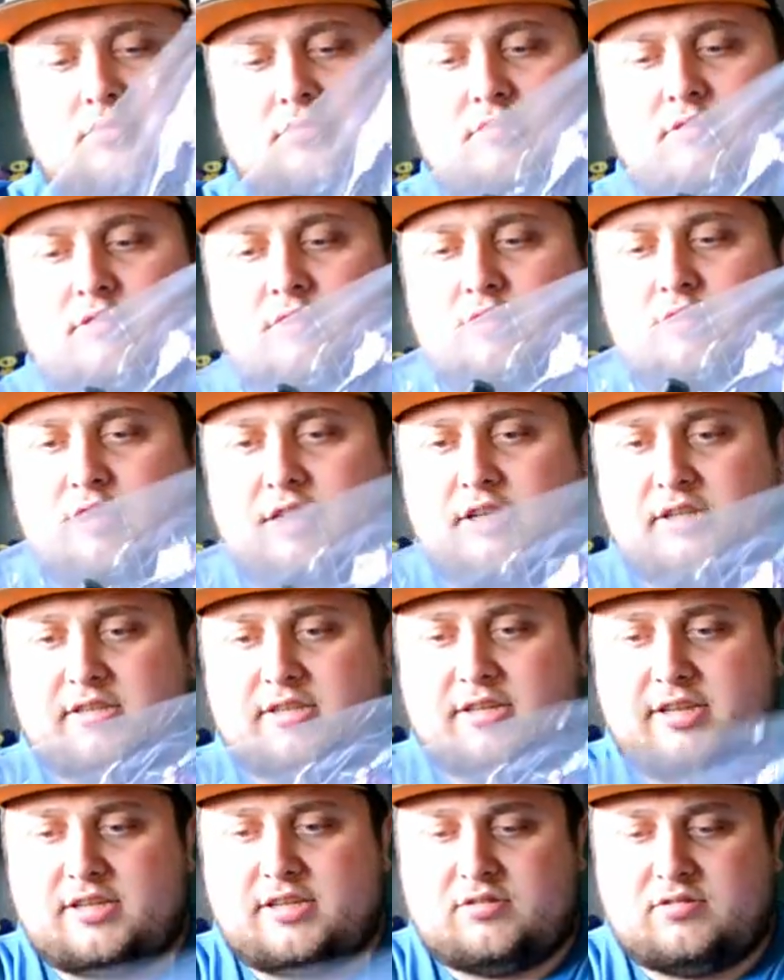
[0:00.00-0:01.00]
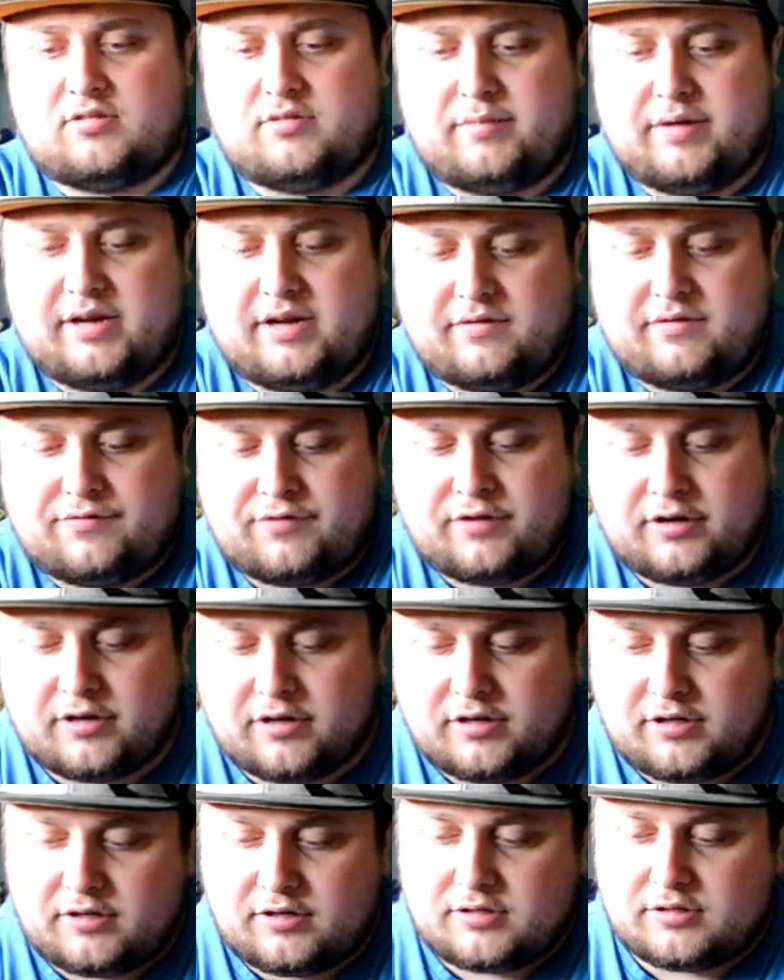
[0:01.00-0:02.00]
So let's get to the main
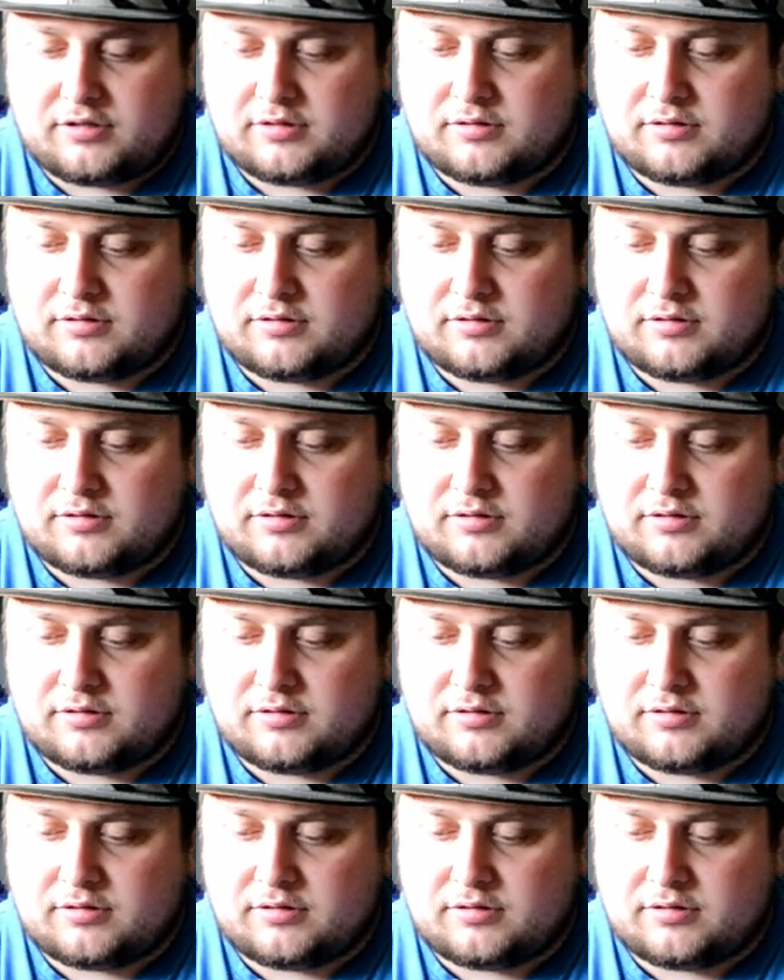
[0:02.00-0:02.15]
figure.